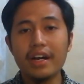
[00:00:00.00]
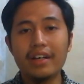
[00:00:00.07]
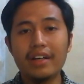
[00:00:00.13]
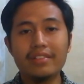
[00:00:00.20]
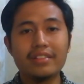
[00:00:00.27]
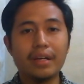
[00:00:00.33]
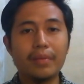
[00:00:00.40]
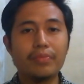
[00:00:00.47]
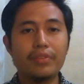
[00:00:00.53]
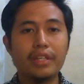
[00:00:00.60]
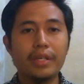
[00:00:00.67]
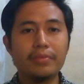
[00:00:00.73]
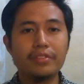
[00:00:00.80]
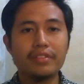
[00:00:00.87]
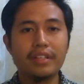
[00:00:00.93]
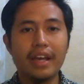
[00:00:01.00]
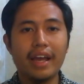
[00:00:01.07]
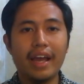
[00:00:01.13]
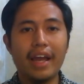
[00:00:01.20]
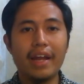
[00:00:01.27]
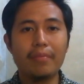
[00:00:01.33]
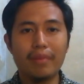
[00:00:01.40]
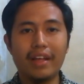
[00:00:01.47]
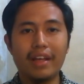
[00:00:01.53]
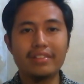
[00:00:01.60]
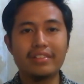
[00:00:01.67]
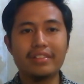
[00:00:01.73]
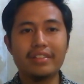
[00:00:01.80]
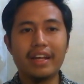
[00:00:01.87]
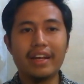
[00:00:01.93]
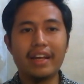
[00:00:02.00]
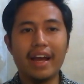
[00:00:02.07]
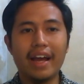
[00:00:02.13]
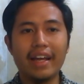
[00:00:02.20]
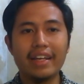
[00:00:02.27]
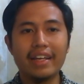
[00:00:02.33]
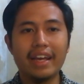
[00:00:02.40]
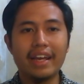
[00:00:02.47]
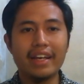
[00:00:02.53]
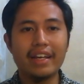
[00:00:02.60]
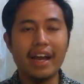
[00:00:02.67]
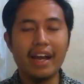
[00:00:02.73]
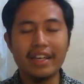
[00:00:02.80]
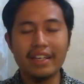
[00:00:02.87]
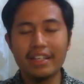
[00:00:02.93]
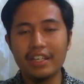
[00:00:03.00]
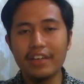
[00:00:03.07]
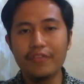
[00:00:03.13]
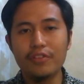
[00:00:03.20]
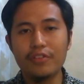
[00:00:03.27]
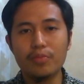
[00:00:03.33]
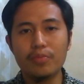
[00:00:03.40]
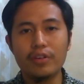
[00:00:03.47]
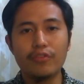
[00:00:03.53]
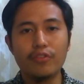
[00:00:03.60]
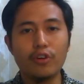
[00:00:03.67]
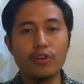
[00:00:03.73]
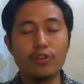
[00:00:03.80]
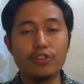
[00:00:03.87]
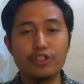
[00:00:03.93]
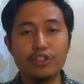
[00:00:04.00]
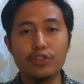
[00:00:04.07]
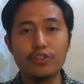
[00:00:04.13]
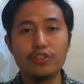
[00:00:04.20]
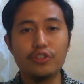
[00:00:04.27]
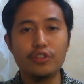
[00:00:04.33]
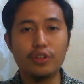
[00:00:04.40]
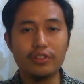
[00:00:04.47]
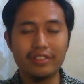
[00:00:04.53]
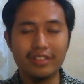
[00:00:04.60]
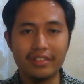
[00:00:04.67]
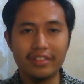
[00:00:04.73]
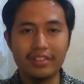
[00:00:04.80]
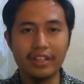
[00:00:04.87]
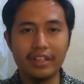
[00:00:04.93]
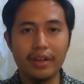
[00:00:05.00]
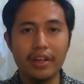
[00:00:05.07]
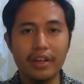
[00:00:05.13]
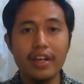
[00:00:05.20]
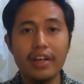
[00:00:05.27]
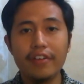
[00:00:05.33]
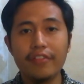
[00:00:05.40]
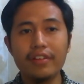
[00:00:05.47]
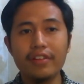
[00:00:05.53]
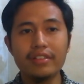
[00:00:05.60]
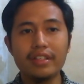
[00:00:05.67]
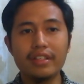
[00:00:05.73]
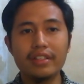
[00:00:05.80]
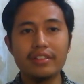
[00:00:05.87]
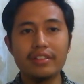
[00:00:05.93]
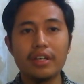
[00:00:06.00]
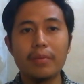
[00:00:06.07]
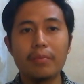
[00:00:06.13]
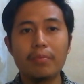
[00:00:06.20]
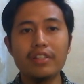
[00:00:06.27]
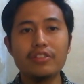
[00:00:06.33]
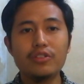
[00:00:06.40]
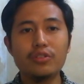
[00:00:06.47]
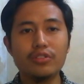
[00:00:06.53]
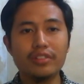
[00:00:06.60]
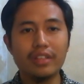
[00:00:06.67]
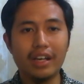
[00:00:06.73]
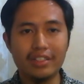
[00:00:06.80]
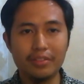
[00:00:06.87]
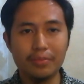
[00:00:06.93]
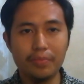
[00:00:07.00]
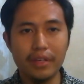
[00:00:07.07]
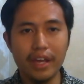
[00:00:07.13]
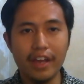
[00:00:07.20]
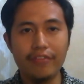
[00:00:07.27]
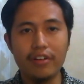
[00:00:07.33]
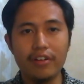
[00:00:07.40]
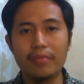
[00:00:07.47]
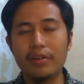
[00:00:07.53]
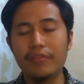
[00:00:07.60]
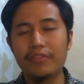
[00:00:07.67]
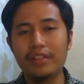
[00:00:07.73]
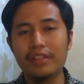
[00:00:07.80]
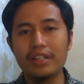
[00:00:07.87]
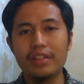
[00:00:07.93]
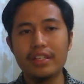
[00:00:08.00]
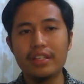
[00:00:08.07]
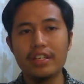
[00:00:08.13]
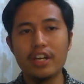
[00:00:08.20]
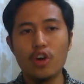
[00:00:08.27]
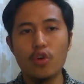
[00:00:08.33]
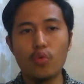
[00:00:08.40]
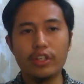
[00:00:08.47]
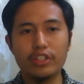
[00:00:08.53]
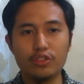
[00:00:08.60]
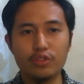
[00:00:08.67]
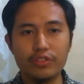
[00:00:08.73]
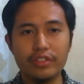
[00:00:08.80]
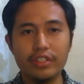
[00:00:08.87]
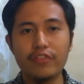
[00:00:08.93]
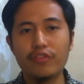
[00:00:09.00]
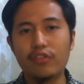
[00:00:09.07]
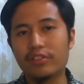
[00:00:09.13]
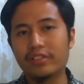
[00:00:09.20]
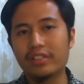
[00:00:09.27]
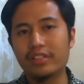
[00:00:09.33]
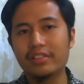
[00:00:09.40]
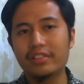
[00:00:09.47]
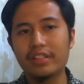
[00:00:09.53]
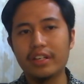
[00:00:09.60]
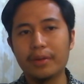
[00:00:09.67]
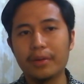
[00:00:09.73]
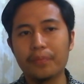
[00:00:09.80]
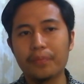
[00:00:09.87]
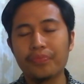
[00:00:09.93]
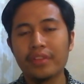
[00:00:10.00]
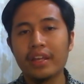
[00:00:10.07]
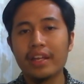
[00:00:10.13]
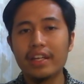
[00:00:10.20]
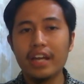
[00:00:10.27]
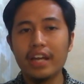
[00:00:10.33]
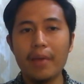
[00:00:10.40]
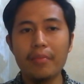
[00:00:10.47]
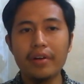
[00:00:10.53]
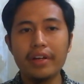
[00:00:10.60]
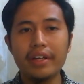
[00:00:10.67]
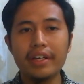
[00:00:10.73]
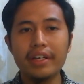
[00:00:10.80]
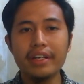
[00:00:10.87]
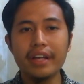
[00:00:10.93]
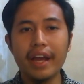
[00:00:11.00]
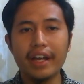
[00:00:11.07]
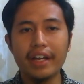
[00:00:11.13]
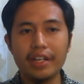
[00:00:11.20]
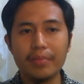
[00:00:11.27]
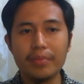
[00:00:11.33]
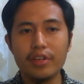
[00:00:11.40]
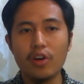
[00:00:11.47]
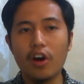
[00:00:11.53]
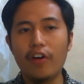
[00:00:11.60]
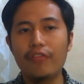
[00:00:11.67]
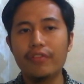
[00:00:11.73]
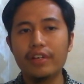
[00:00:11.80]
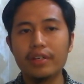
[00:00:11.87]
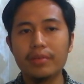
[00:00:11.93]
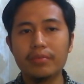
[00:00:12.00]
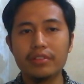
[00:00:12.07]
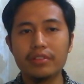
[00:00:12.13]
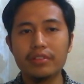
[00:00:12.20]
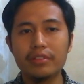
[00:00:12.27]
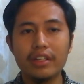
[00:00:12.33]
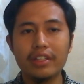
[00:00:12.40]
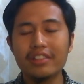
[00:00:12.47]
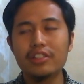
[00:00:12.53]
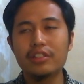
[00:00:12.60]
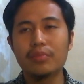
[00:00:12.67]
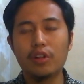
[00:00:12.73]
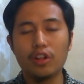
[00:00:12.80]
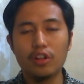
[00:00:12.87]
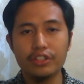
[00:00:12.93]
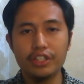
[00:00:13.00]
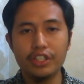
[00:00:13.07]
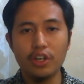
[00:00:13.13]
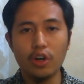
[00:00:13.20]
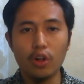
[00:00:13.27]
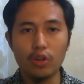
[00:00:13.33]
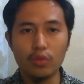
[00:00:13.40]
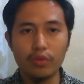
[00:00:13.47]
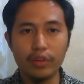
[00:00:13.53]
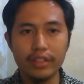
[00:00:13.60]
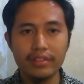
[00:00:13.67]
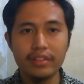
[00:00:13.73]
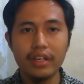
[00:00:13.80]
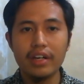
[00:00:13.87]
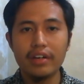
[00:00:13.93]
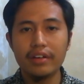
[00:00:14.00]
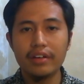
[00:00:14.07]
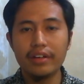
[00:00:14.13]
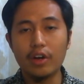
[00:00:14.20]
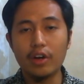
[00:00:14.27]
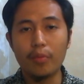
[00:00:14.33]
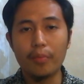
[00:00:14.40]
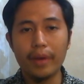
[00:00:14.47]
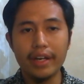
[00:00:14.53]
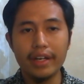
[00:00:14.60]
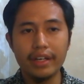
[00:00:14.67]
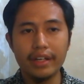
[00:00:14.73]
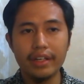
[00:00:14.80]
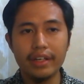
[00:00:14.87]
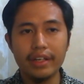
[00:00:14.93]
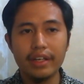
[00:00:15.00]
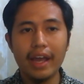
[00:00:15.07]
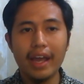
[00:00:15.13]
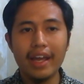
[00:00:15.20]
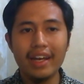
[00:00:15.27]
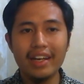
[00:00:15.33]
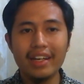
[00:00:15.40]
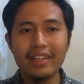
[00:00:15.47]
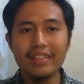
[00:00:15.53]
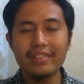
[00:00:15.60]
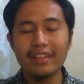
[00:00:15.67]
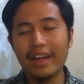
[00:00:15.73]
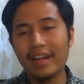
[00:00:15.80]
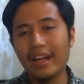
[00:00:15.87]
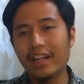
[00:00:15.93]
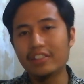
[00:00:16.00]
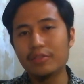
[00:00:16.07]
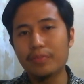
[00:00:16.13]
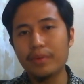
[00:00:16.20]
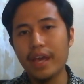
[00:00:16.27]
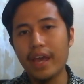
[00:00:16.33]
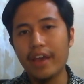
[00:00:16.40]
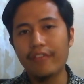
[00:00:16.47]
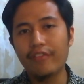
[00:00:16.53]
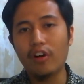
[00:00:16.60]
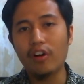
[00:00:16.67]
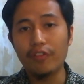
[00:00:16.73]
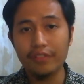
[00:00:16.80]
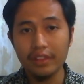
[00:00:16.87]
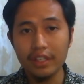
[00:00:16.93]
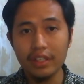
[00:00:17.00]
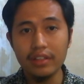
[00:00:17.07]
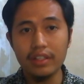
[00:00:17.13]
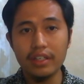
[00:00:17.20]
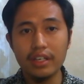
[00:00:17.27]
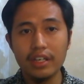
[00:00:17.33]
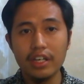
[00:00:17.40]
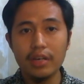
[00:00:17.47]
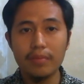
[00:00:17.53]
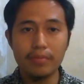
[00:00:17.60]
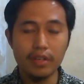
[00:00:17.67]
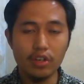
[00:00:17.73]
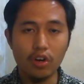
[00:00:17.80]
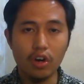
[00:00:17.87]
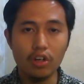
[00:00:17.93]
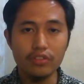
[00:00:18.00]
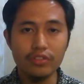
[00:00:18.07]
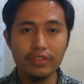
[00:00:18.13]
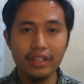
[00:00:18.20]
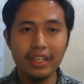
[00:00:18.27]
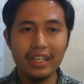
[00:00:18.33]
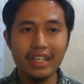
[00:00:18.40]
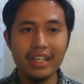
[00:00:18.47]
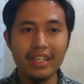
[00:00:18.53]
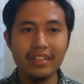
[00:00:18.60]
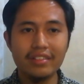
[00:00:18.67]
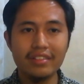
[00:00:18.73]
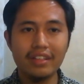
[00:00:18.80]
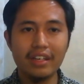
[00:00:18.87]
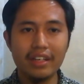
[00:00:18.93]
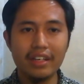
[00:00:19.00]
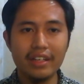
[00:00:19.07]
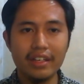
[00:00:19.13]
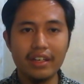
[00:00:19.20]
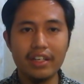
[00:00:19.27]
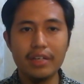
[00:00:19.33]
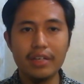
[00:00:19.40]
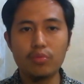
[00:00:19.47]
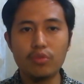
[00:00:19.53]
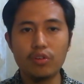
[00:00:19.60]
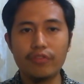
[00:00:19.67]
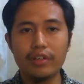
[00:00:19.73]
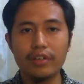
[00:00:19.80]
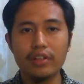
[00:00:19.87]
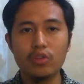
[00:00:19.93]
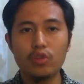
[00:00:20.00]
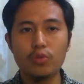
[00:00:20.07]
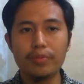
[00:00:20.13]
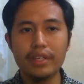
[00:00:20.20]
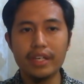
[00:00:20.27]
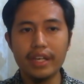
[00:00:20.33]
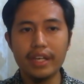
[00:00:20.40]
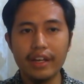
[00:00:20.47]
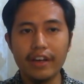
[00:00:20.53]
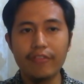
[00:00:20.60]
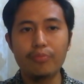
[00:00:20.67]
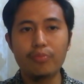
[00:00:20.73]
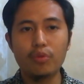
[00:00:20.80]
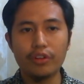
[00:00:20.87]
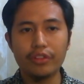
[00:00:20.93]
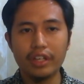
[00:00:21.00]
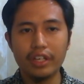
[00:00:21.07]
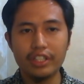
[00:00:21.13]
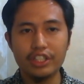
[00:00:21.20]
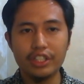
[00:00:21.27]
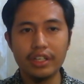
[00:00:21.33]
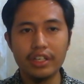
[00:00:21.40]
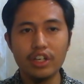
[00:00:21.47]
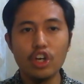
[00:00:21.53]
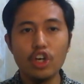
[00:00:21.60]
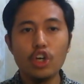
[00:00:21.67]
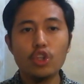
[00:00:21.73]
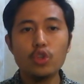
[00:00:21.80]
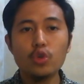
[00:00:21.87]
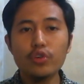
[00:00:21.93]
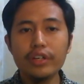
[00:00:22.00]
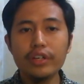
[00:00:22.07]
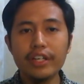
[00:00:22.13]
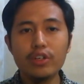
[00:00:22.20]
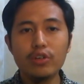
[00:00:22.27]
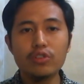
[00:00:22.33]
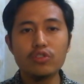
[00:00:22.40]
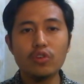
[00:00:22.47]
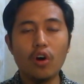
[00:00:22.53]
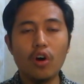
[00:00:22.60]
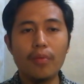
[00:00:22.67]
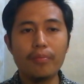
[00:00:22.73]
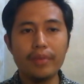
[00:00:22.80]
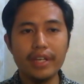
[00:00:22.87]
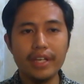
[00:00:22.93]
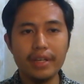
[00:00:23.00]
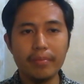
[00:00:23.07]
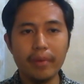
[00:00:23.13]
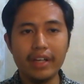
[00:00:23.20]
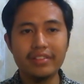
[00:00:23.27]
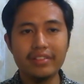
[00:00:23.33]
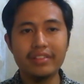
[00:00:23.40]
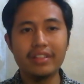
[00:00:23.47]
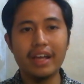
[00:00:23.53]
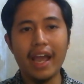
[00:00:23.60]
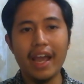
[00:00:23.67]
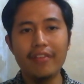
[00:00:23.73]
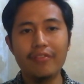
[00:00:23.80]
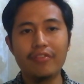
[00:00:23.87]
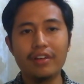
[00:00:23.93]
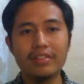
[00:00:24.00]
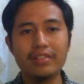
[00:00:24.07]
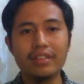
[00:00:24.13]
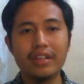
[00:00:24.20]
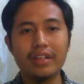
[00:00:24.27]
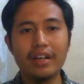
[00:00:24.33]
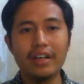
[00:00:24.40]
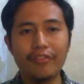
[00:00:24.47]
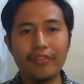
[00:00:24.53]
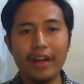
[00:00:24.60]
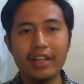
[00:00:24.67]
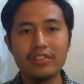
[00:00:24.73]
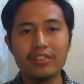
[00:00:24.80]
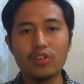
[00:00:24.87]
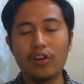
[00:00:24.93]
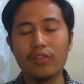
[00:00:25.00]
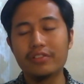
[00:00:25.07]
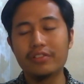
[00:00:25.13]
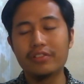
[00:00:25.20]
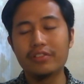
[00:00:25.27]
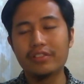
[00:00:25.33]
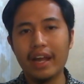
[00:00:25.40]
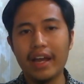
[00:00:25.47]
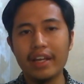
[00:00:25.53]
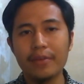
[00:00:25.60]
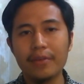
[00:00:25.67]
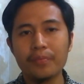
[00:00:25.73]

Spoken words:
are some tips and plans that I give you before you choose your sunscreen. First is, please use SPF above 30 when choosing for sunscreen. The American Academy of Dermatology always recommended at least an SPF of 30 because it is clinically proven to be enough protection to reduce or minimize the adverse effects of sunlight,